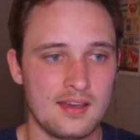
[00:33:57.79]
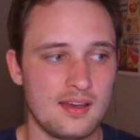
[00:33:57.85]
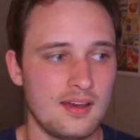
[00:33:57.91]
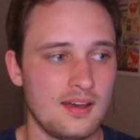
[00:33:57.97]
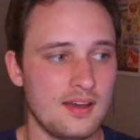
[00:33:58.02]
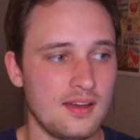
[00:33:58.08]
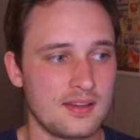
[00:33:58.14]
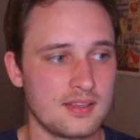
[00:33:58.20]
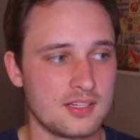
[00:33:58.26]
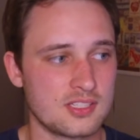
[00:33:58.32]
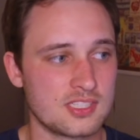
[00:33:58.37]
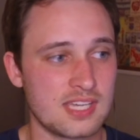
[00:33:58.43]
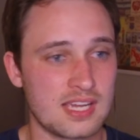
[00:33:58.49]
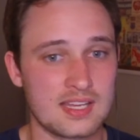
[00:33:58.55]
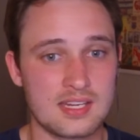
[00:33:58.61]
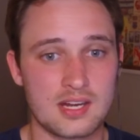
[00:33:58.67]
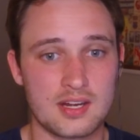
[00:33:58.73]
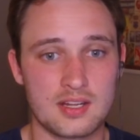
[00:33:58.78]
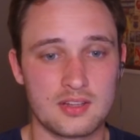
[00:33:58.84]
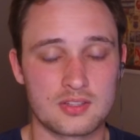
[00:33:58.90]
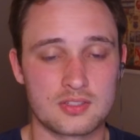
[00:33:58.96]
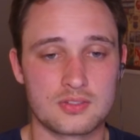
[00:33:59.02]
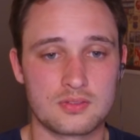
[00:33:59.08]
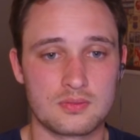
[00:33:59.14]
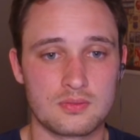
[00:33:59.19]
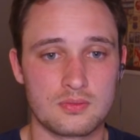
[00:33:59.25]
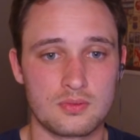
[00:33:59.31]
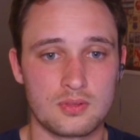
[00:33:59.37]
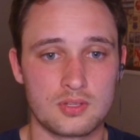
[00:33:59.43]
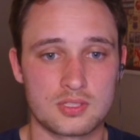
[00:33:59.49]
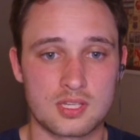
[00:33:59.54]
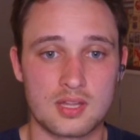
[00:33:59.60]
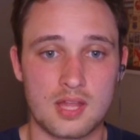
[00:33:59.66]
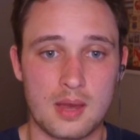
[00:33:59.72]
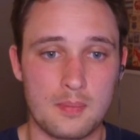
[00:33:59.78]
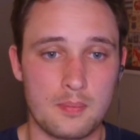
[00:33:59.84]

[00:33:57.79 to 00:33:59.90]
Your secondary looked a lot